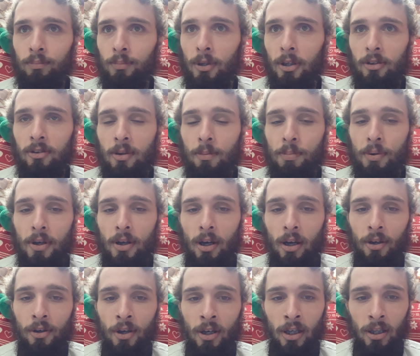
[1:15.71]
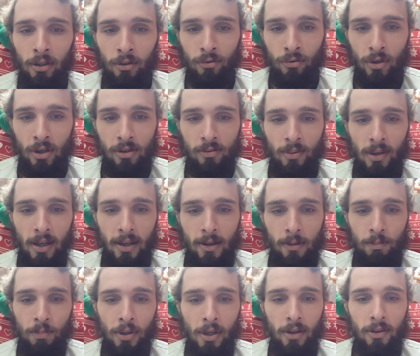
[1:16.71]
Plus, to put it on hold. The reason why
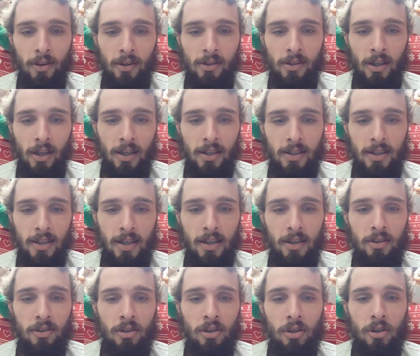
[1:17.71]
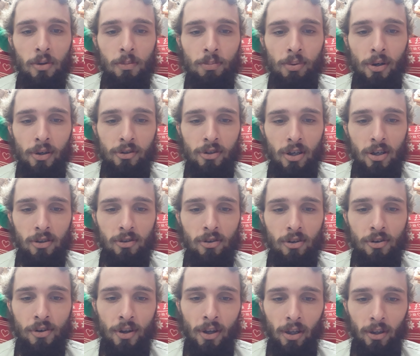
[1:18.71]
they put the Titanic 2 project
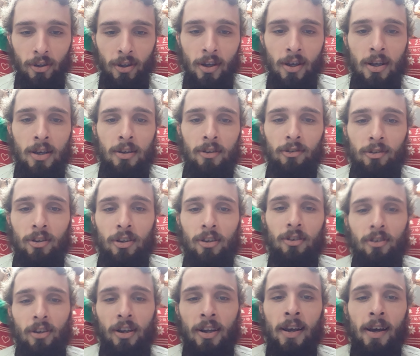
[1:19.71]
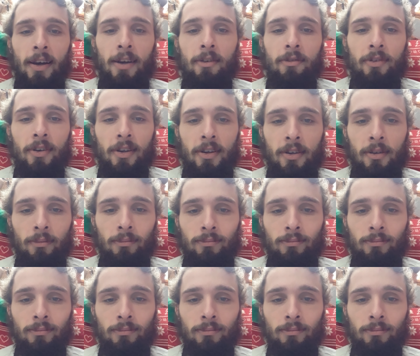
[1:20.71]
on hold is because of COVID.